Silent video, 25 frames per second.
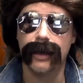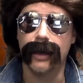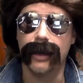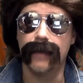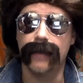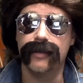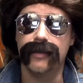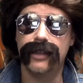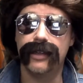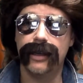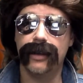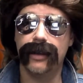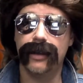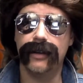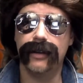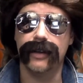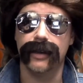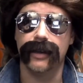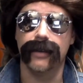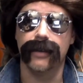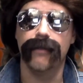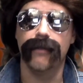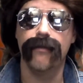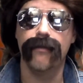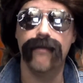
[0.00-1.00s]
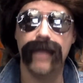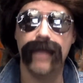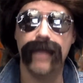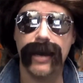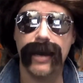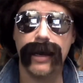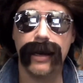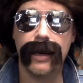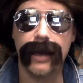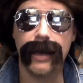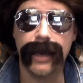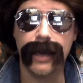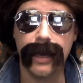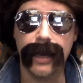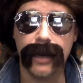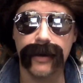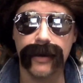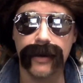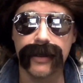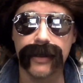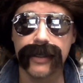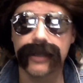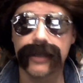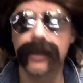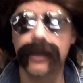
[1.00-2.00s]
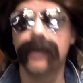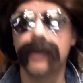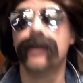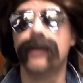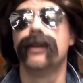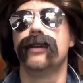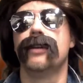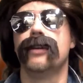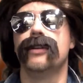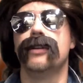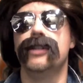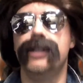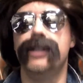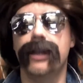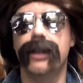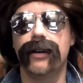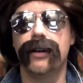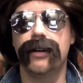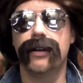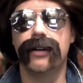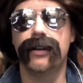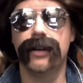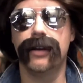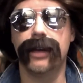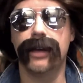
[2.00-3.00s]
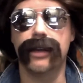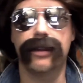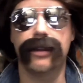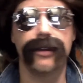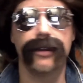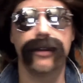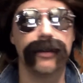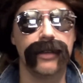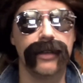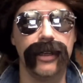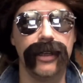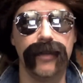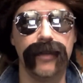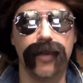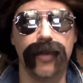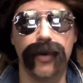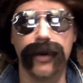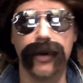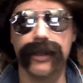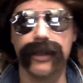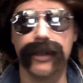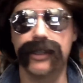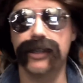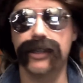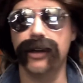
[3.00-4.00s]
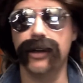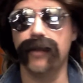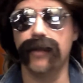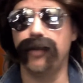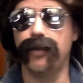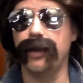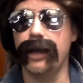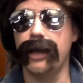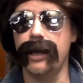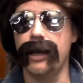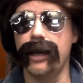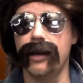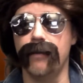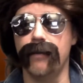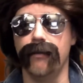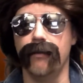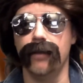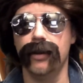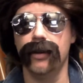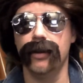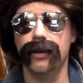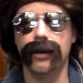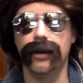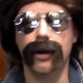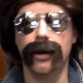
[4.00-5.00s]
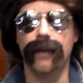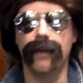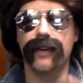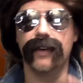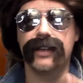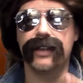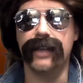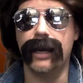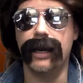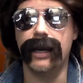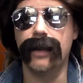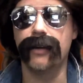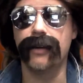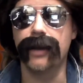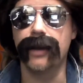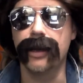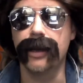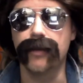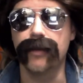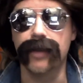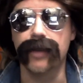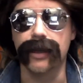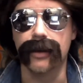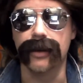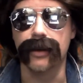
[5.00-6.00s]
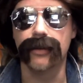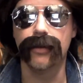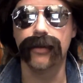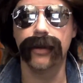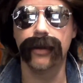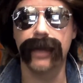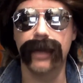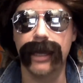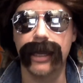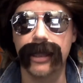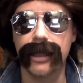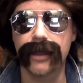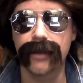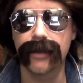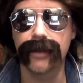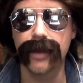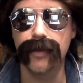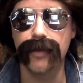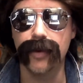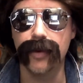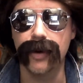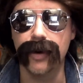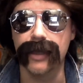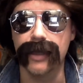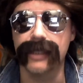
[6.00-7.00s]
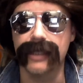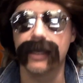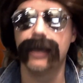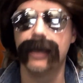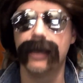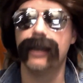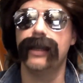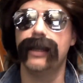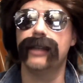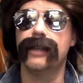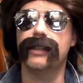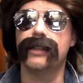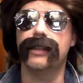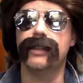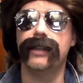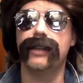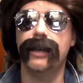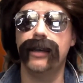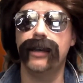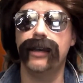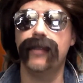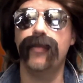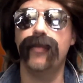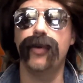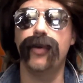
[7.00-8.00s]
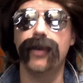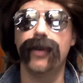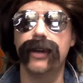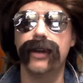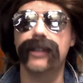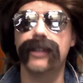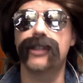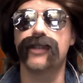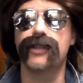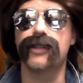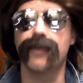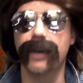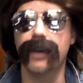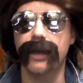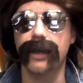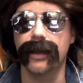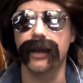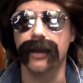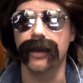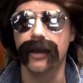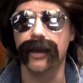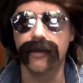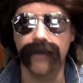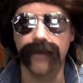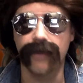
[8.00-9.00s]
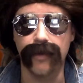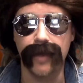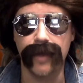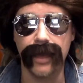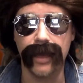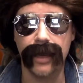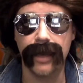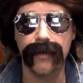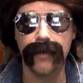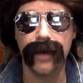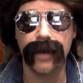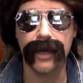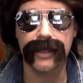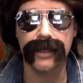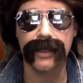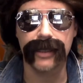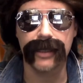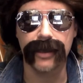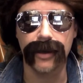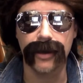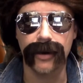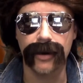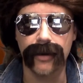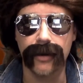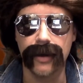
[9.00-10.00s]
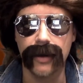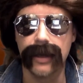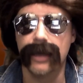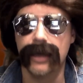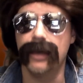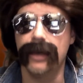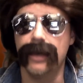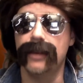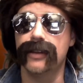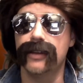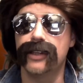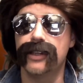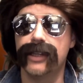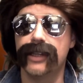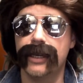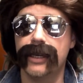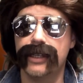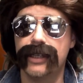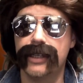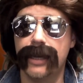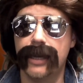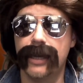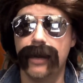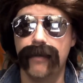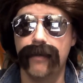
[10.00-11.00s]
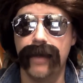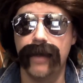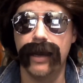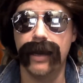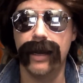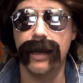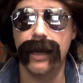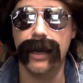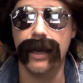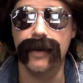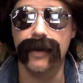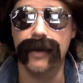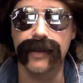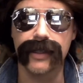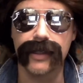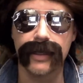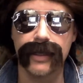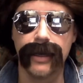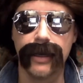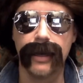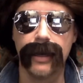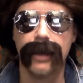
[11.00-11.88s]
I'm telling you, Mad Hatters, Jared Cook had 13 points, should have played him over Tyler Higbee, who only had 3 points. That's a 10-point swing for Pam Rasico and the Cheshire Mad Hatters.